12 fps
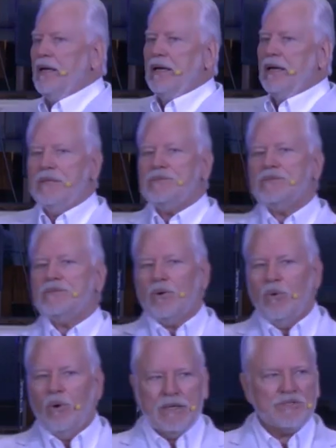is the
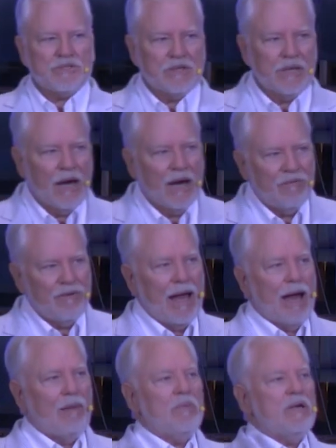question of
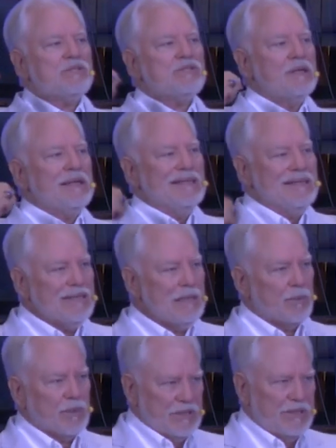how much
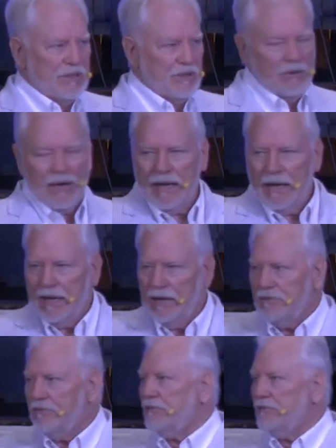liberty do I have